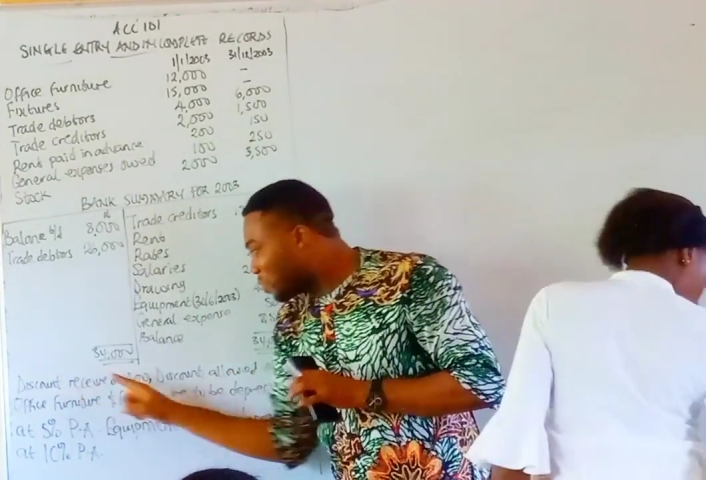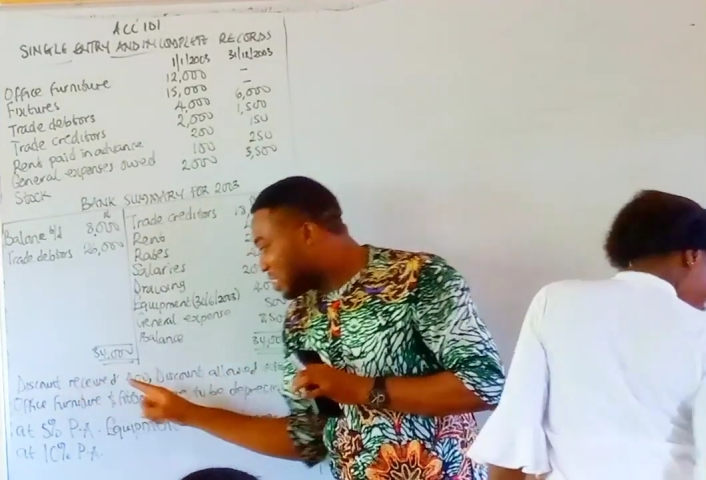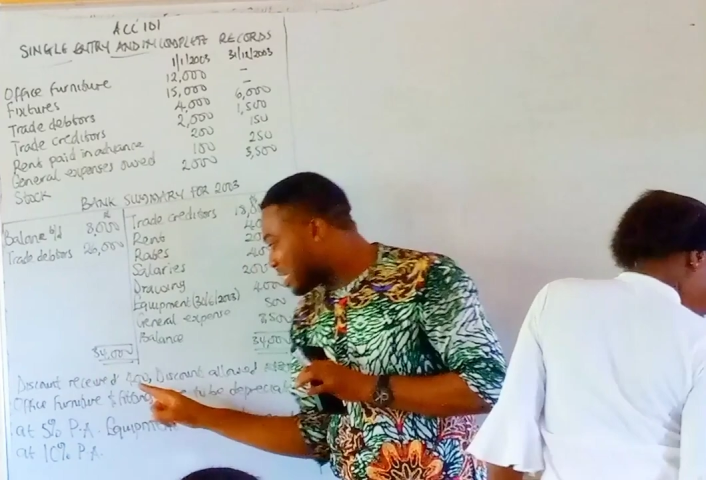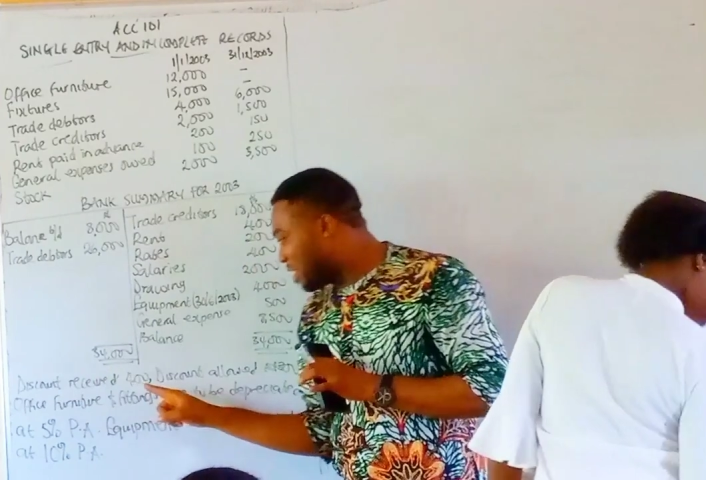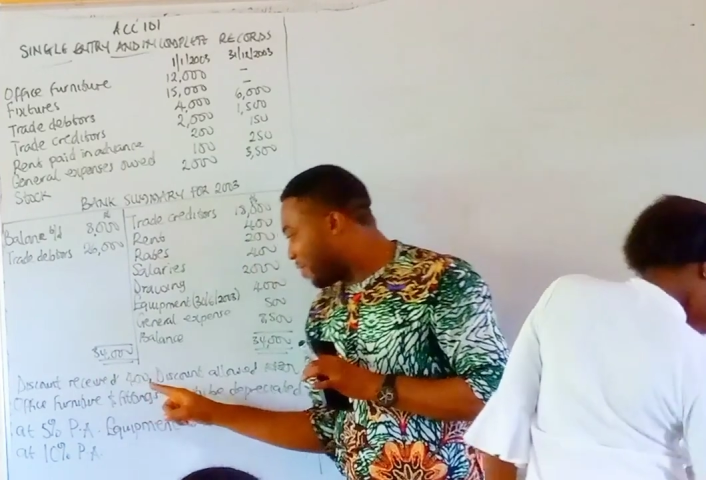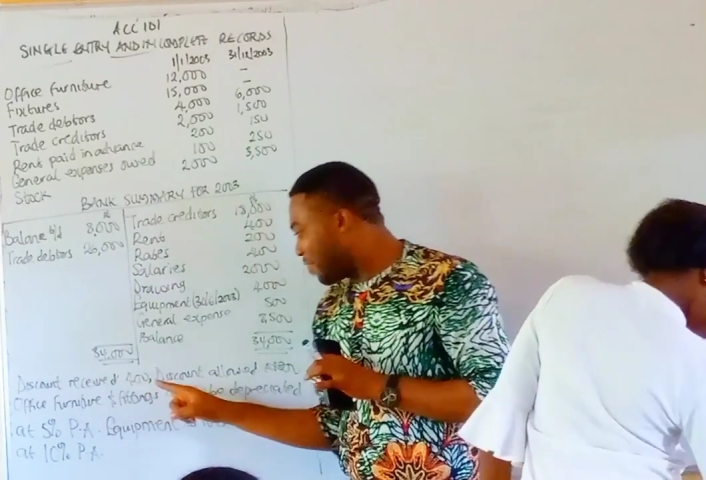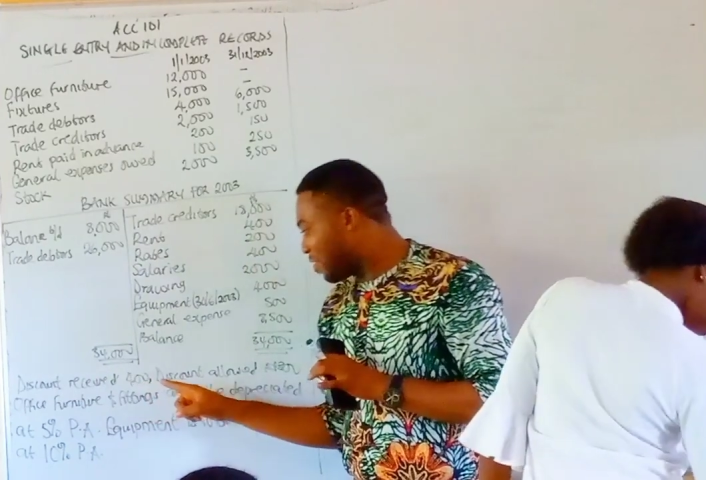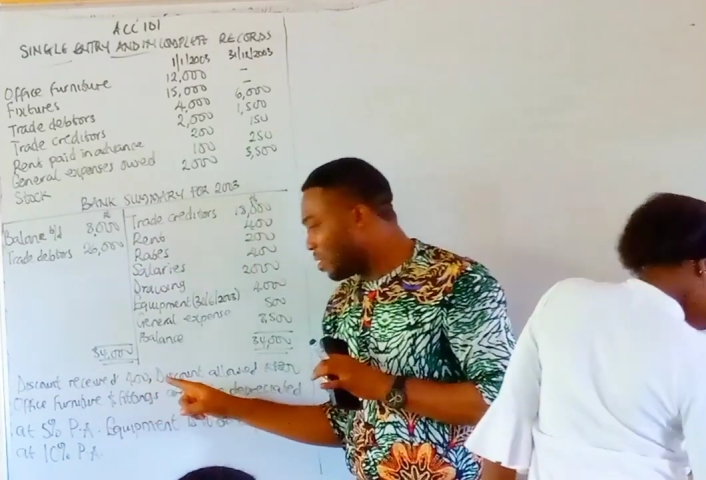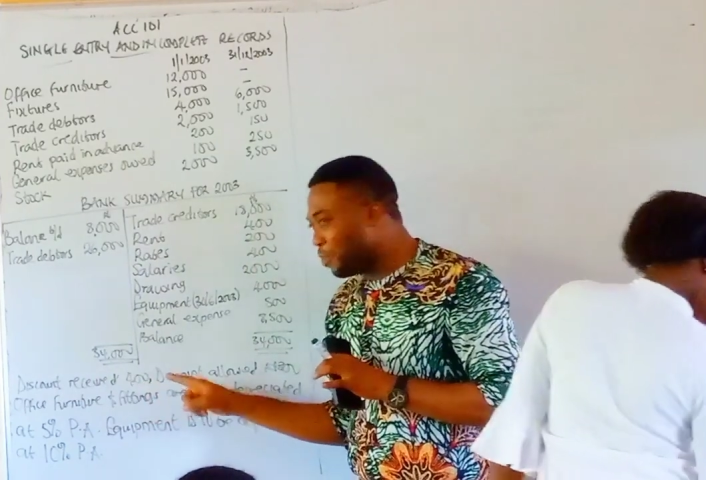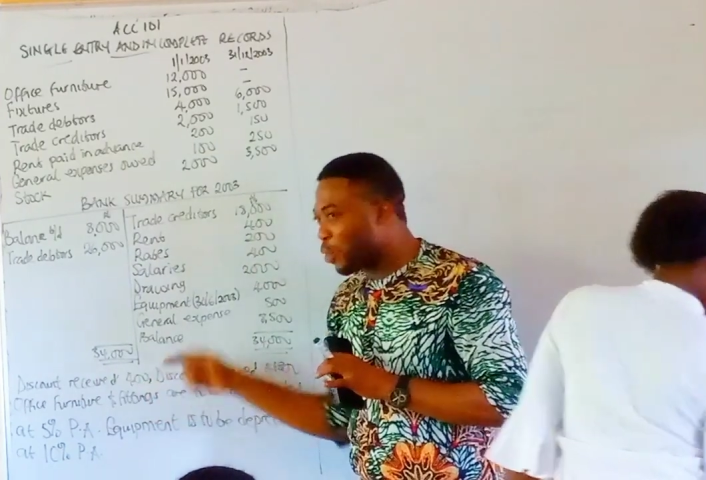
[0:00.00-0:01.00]
received,
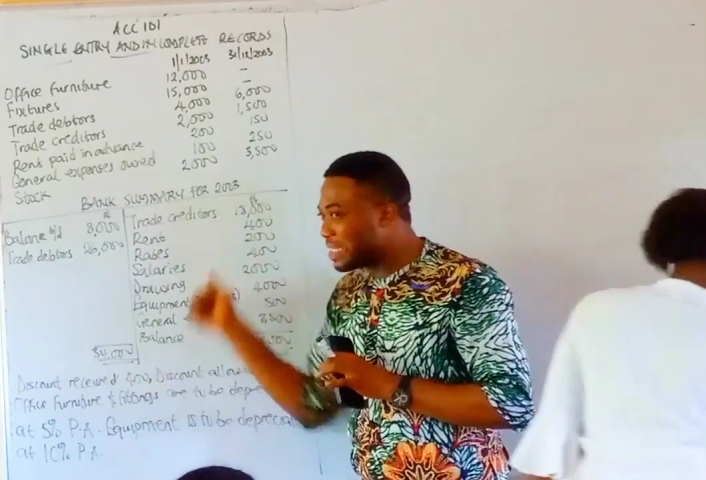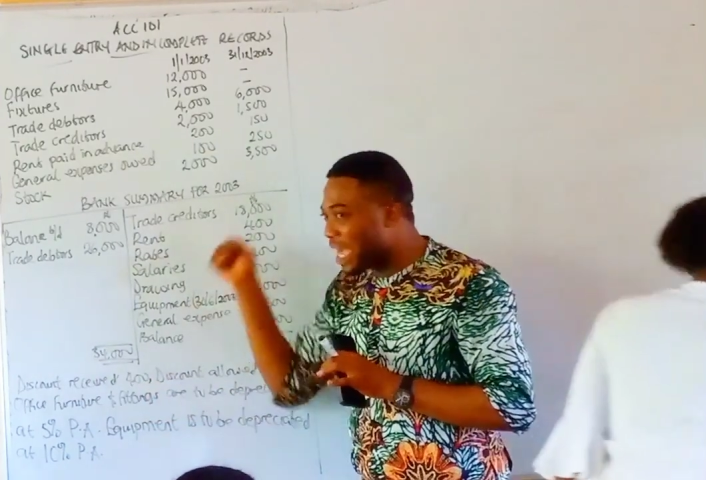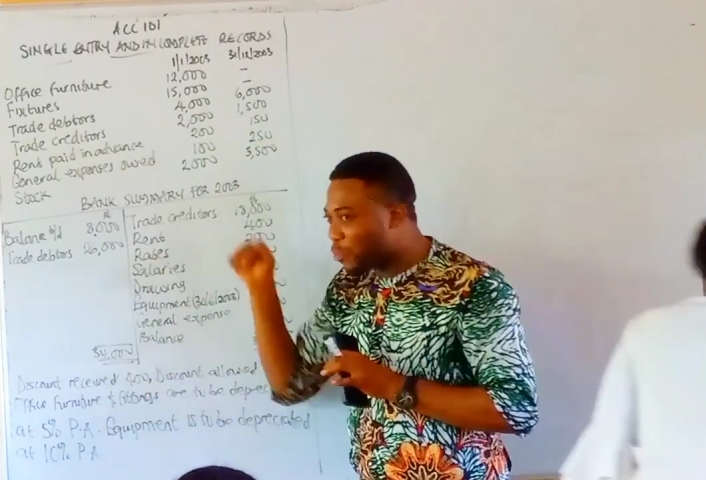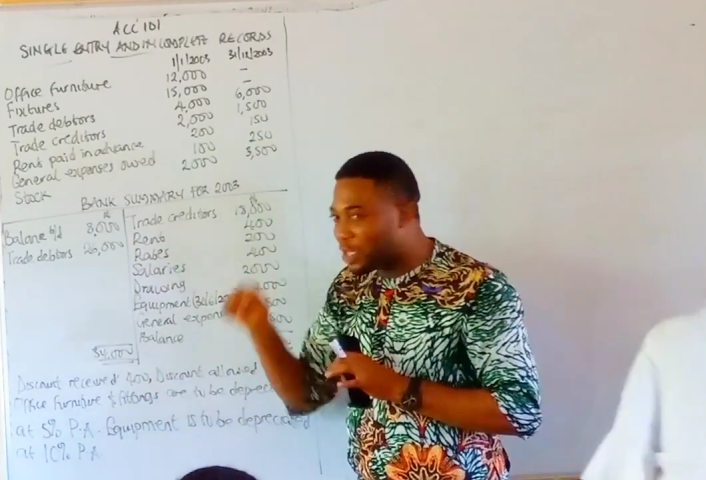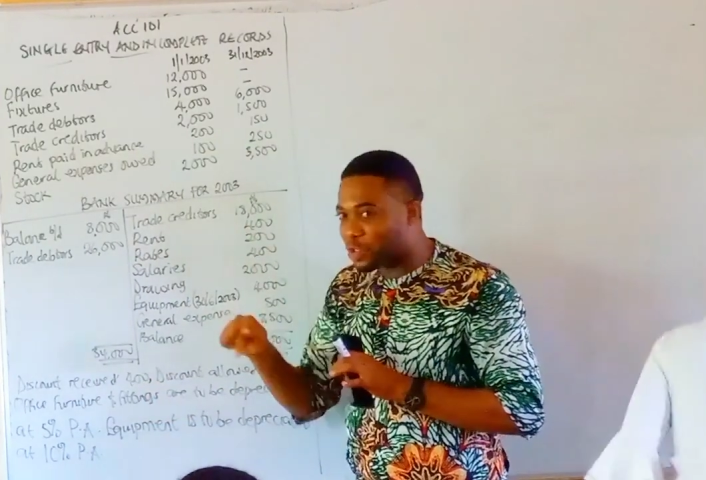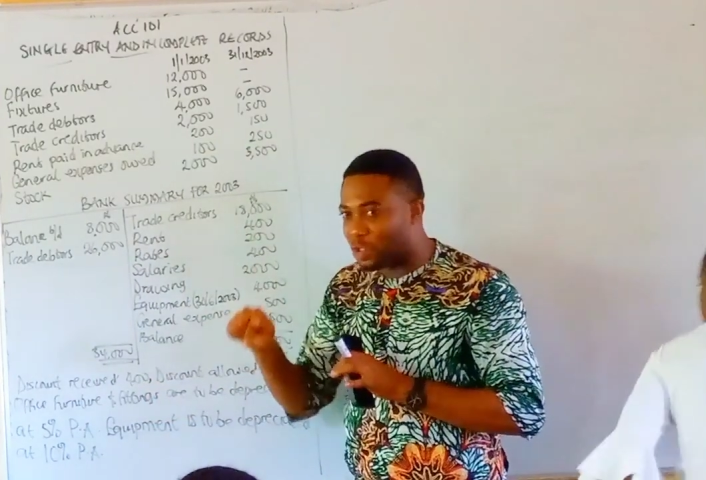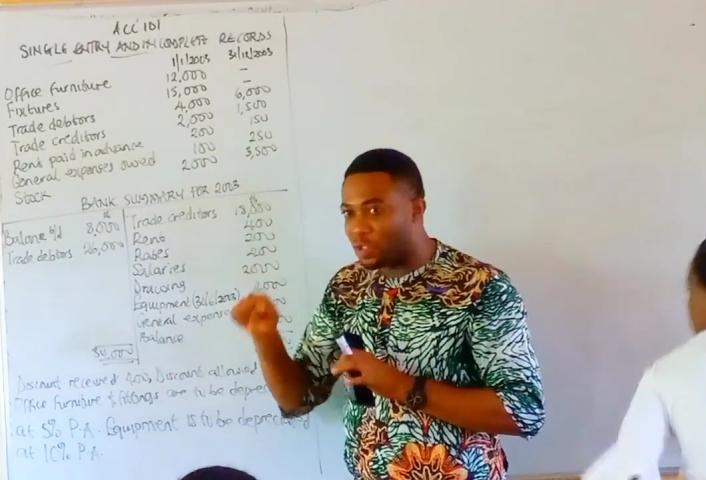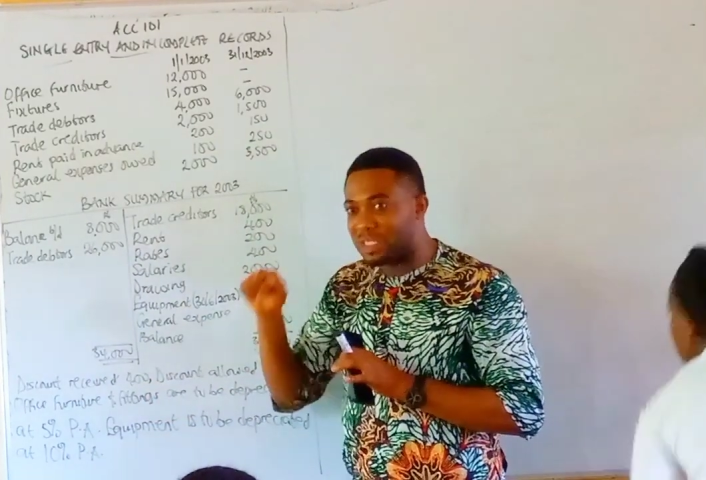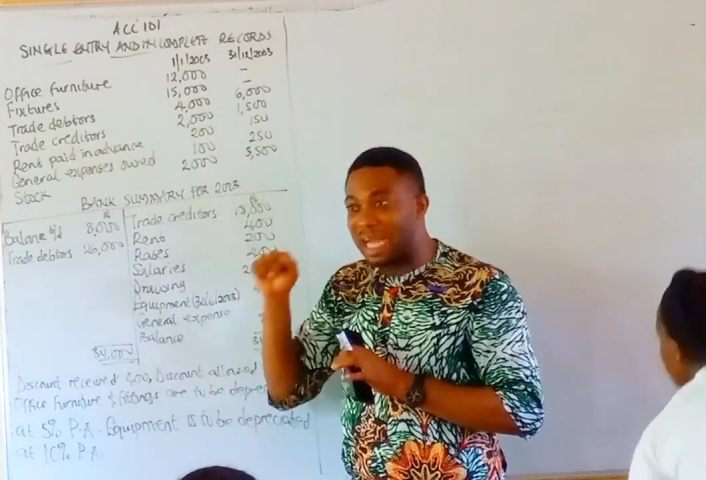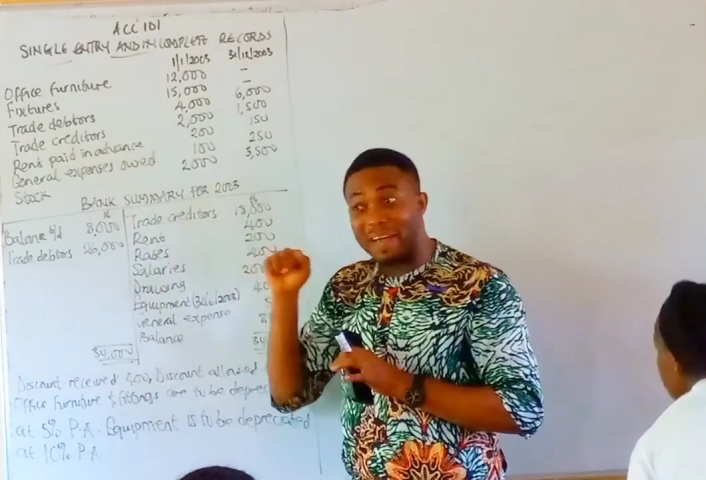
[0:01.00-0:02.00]
because that question
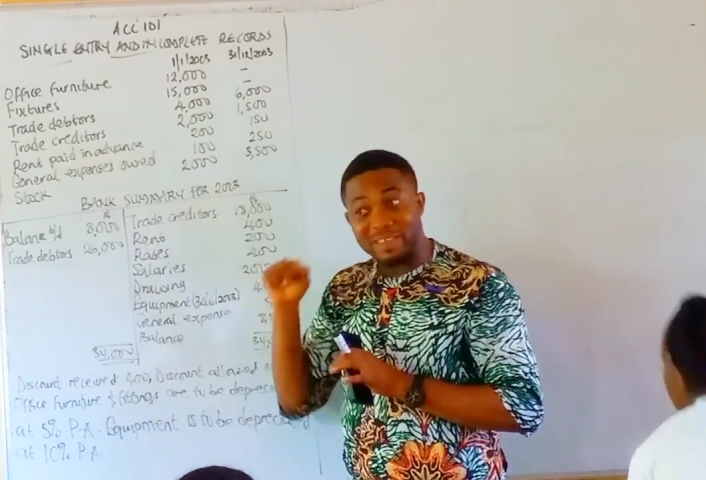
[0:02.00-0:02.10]
doesn't have